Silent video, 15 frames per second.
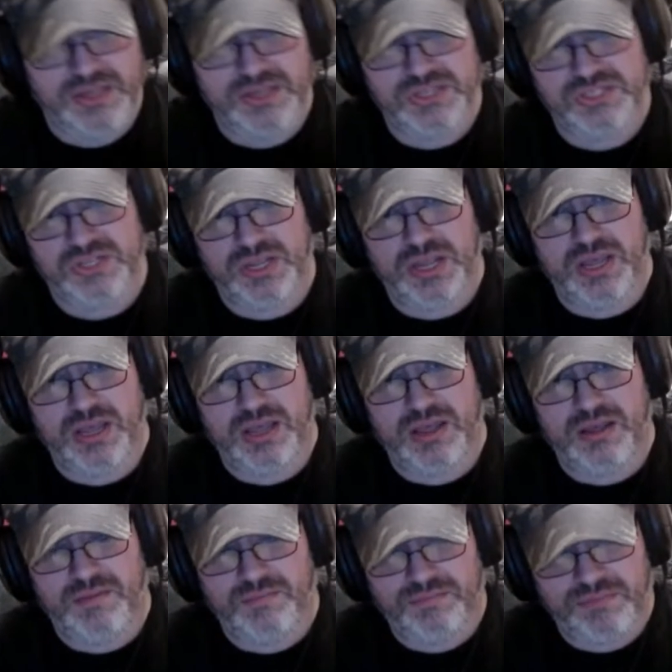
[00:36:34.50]

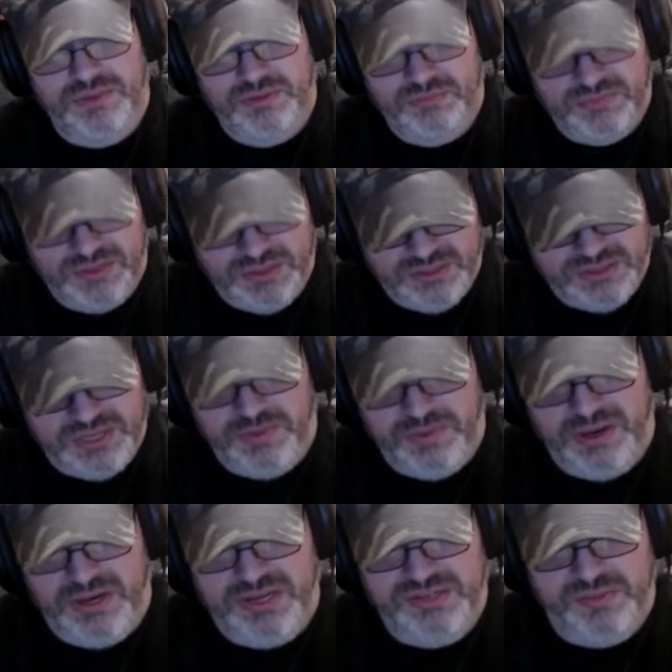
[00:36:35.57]

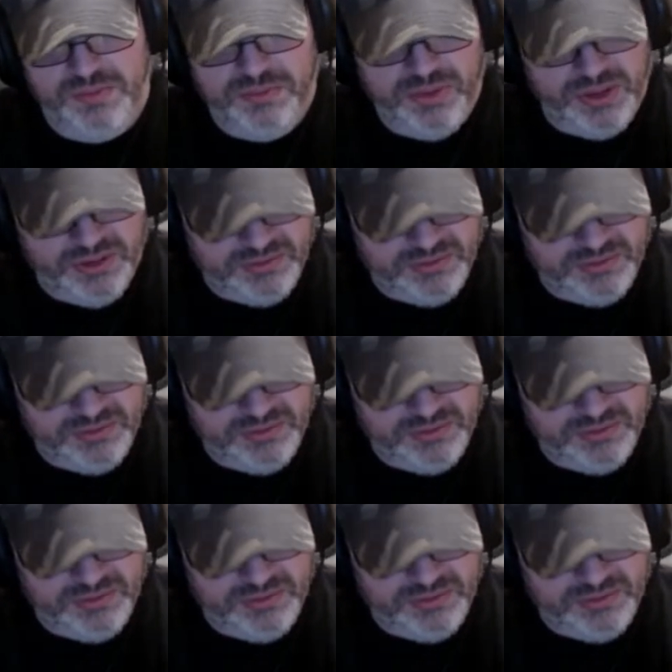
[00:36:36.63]
separate in a separate book.